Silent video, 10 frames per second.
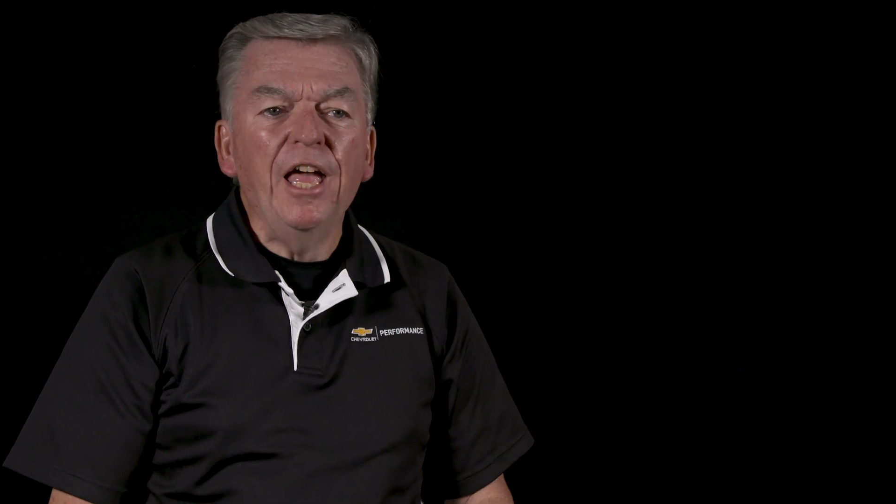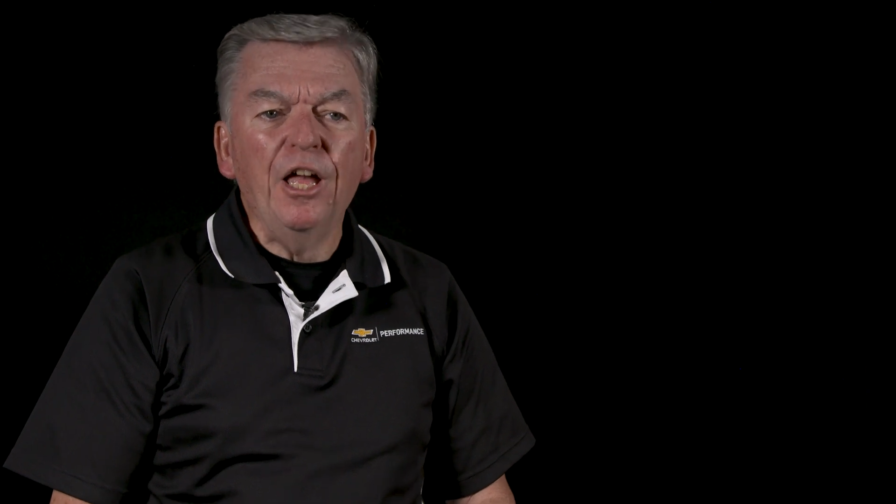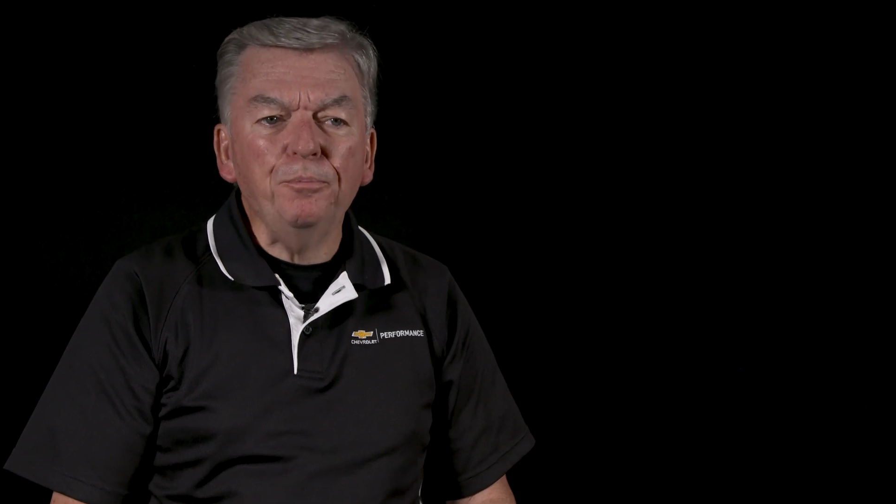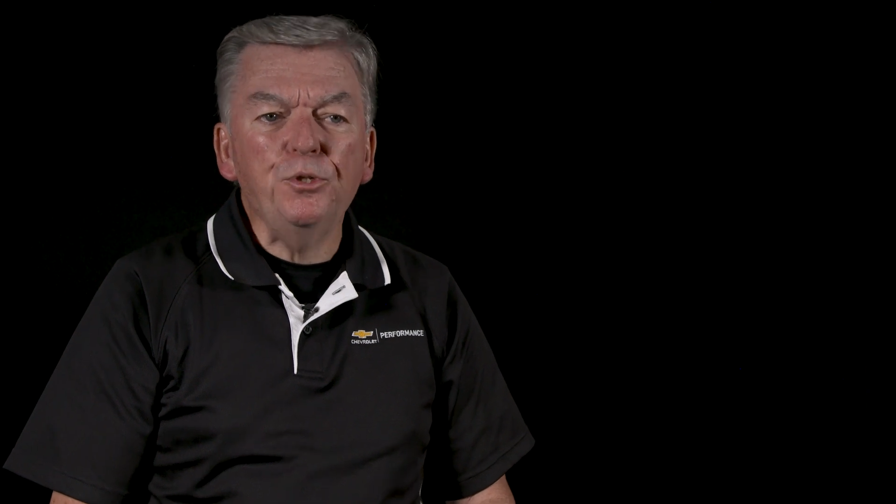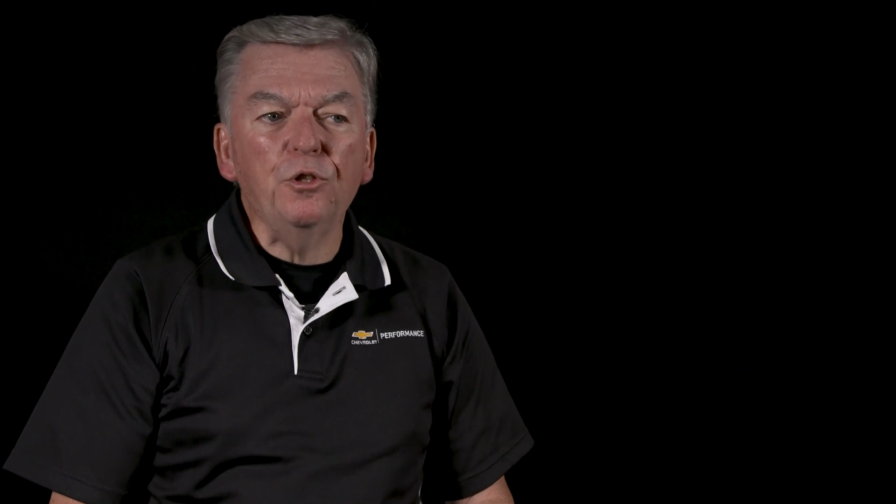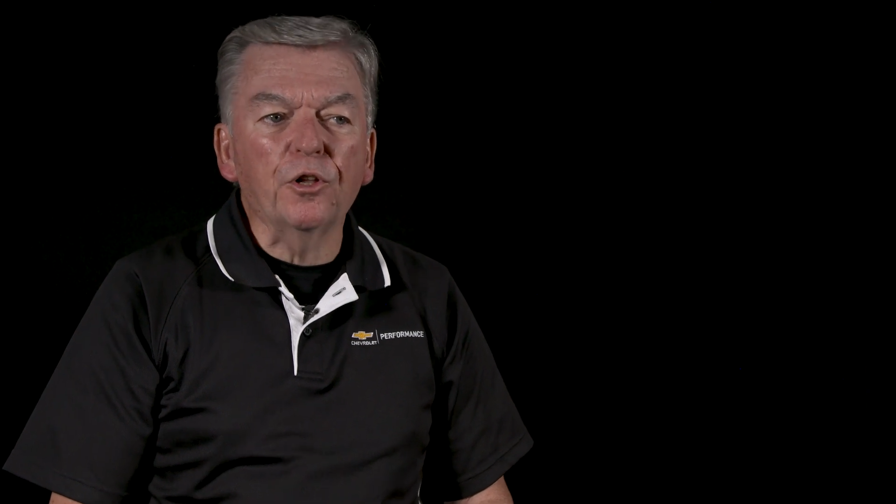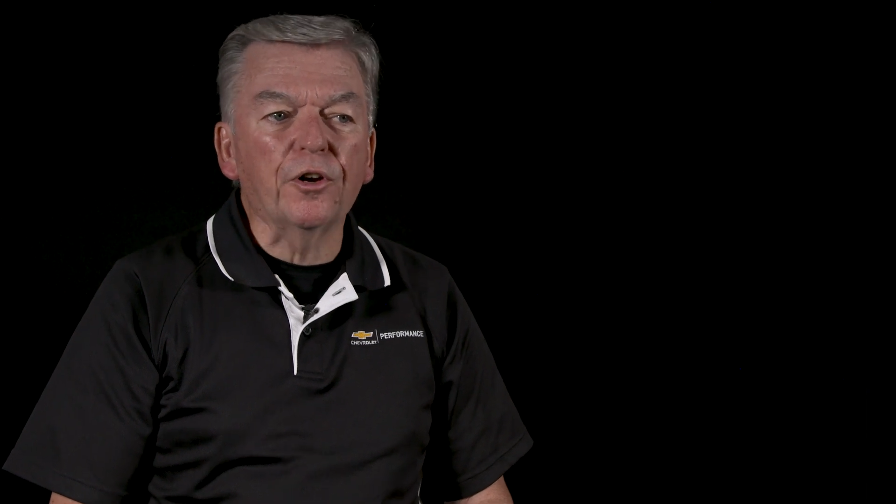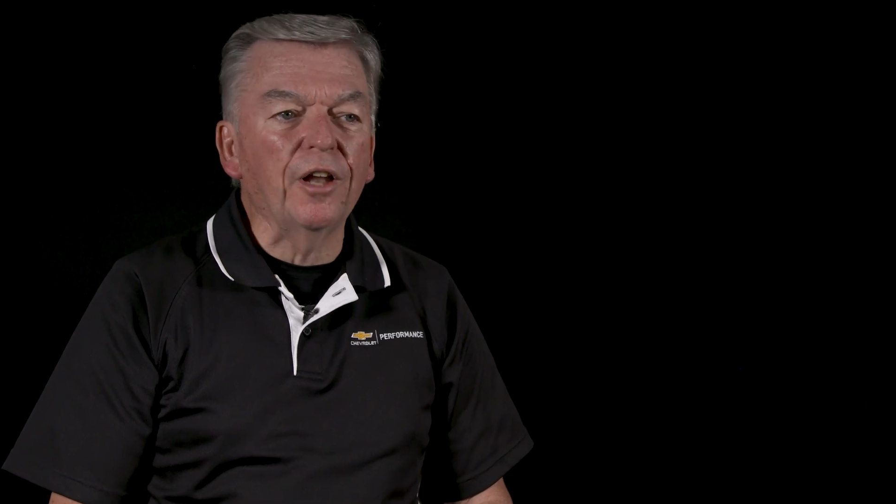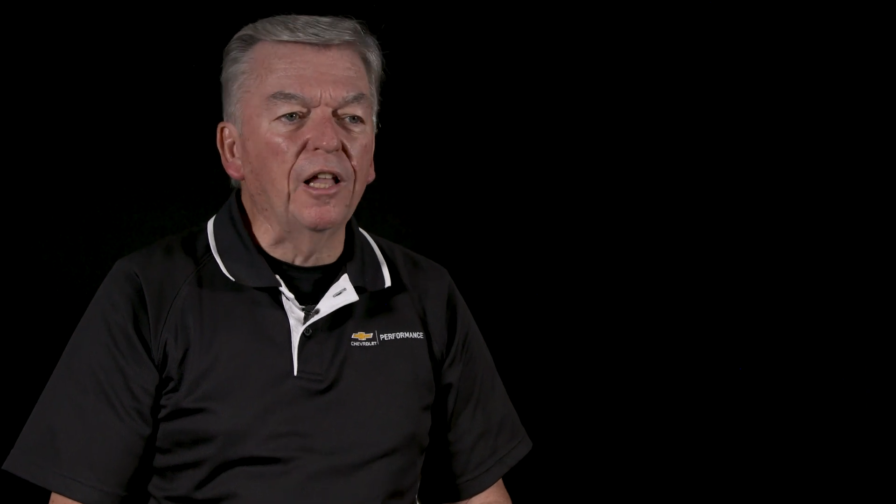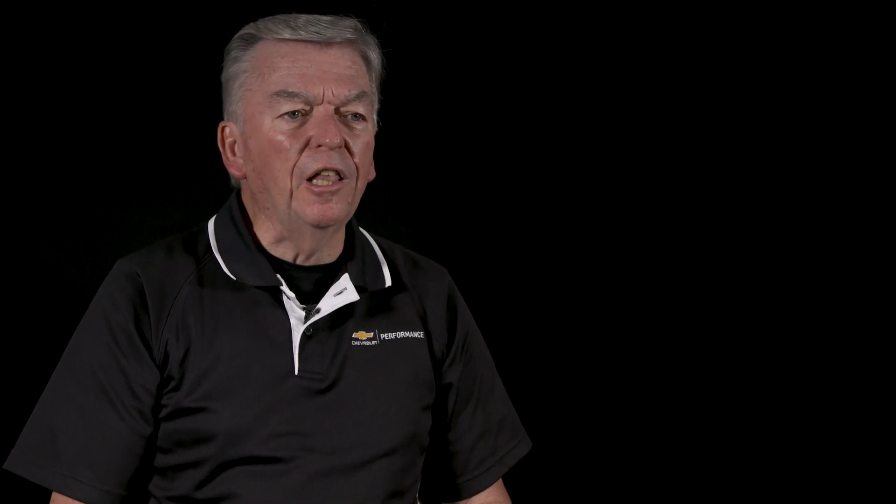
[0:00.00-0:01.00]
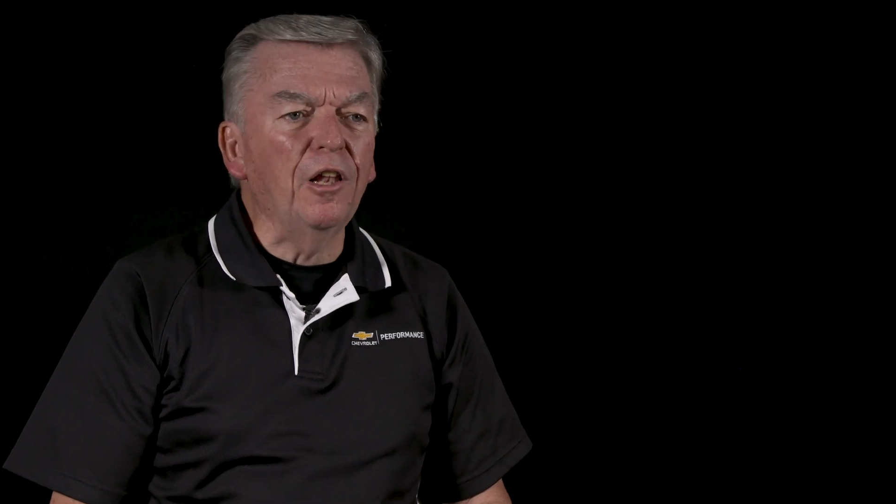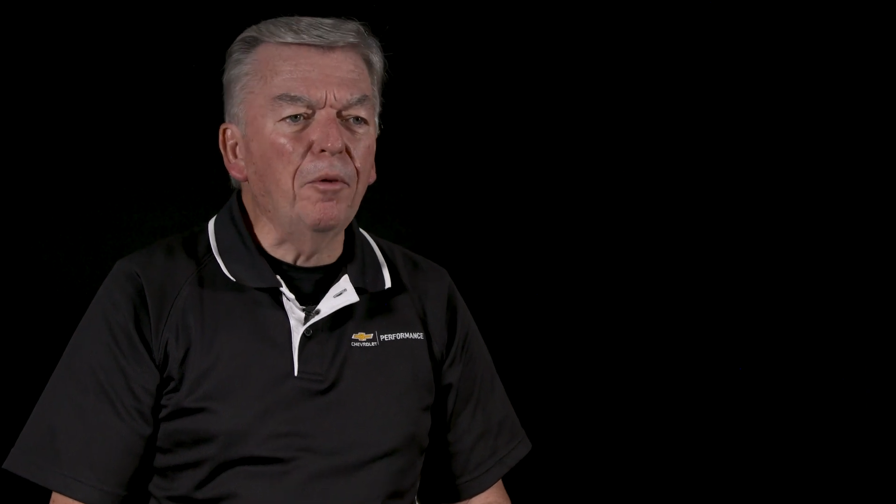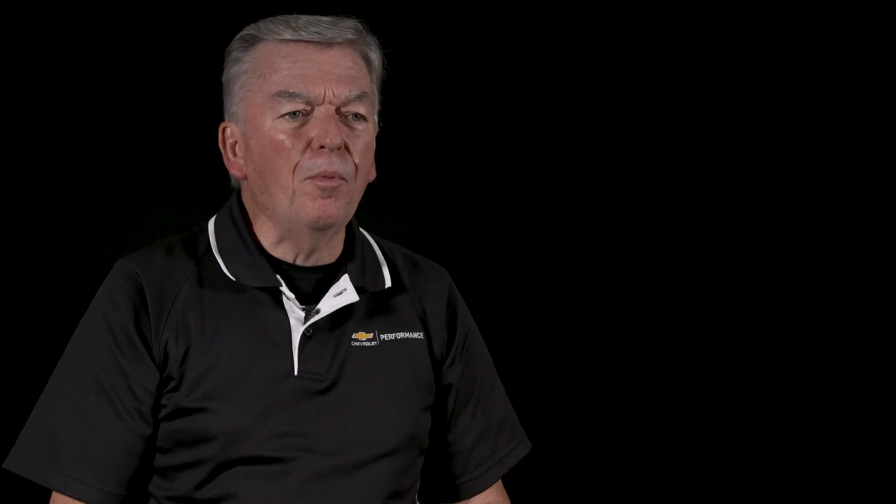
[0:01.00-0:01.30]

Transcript: helped you learn a little